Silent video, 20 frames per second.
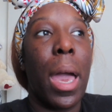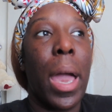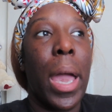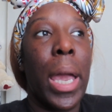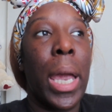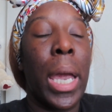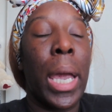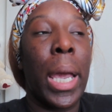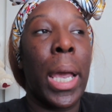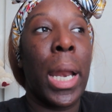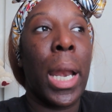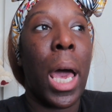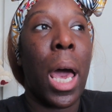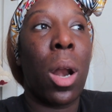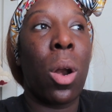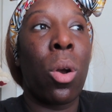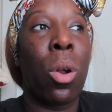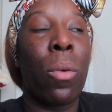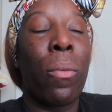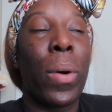and I
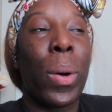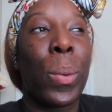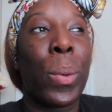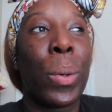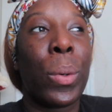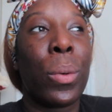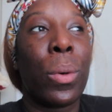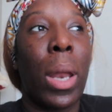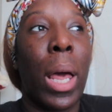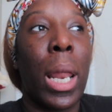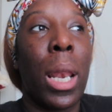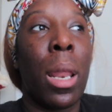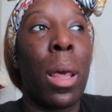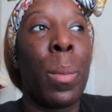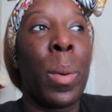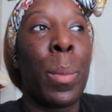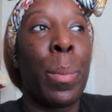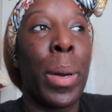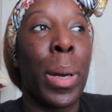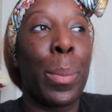don't know if I want to do like
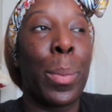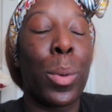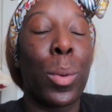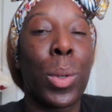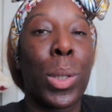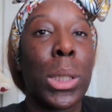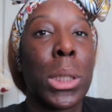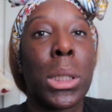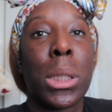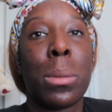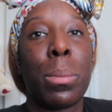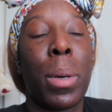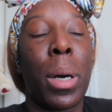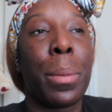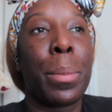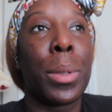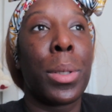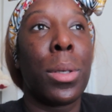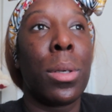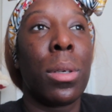lemon pepper or just
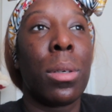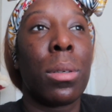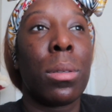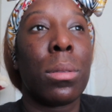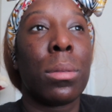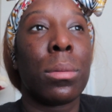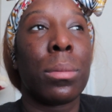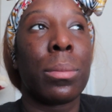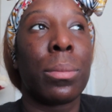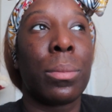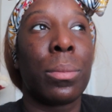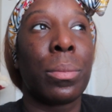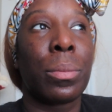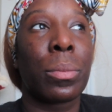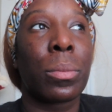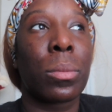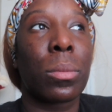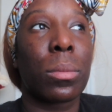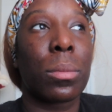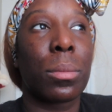barbecue.
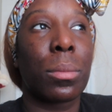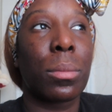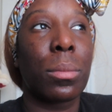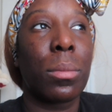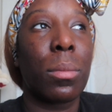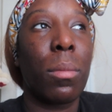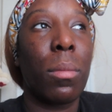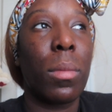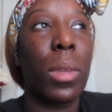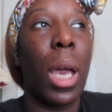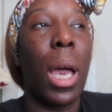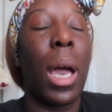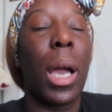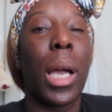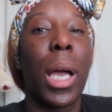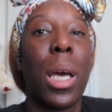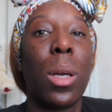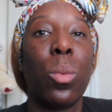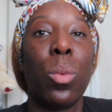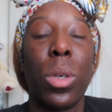I
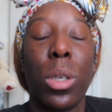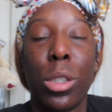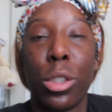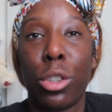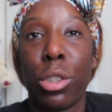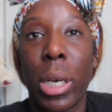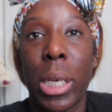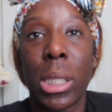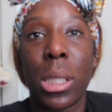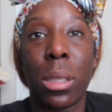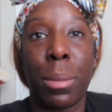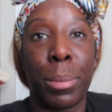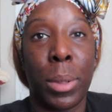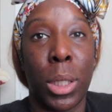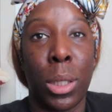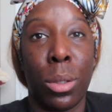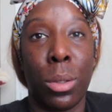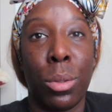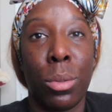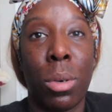kind of want to try
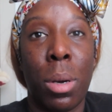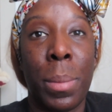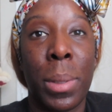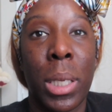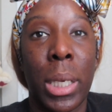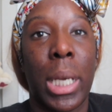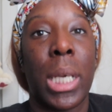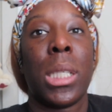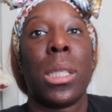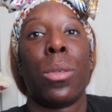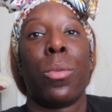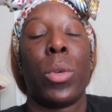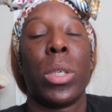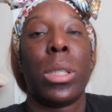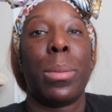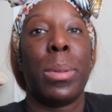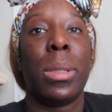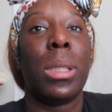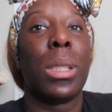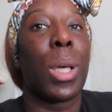something new. I'm gonna look at some
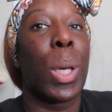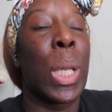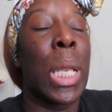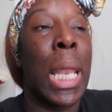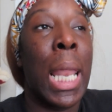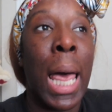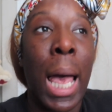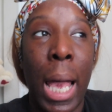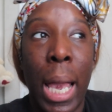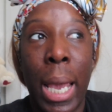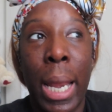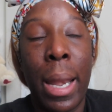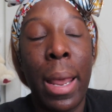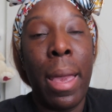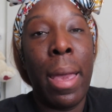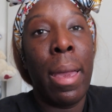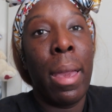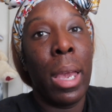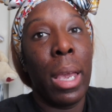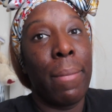recipes online.
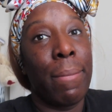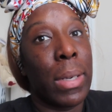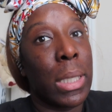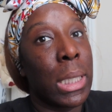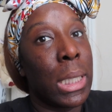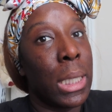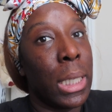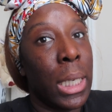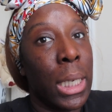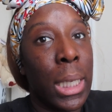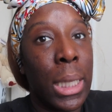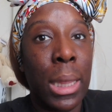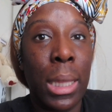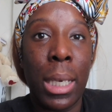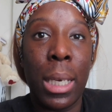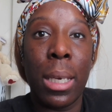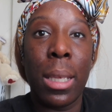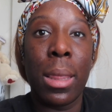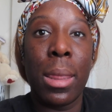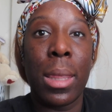If I see
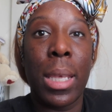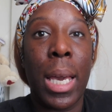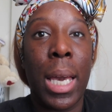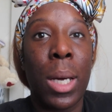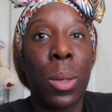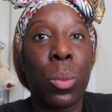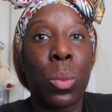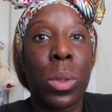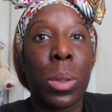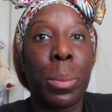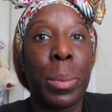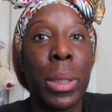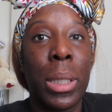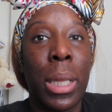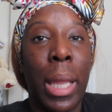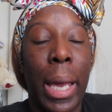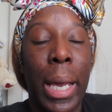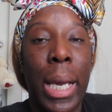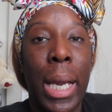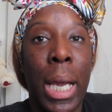anything that will be
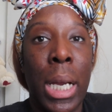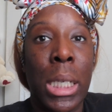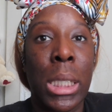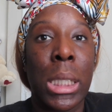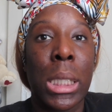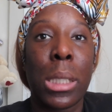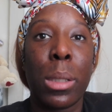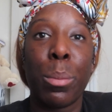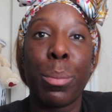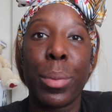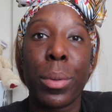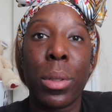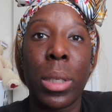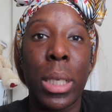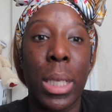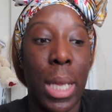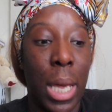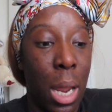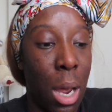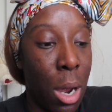like kind of simple
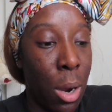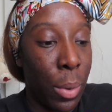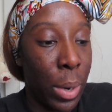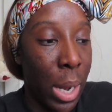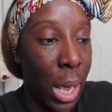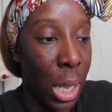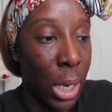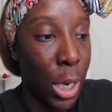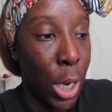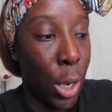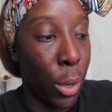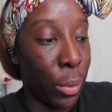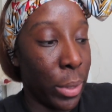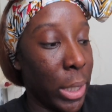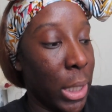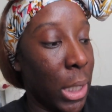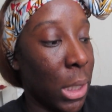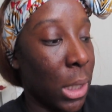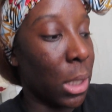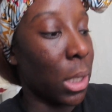and that I already have the
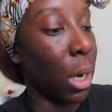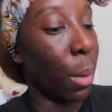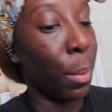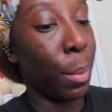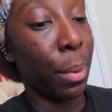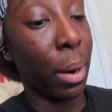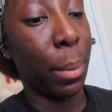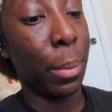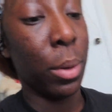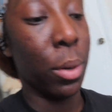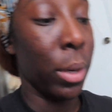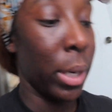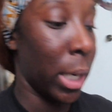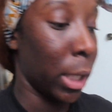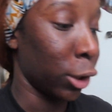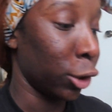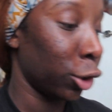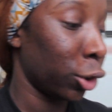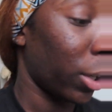ingredients, then I'm gonna probably go ahead and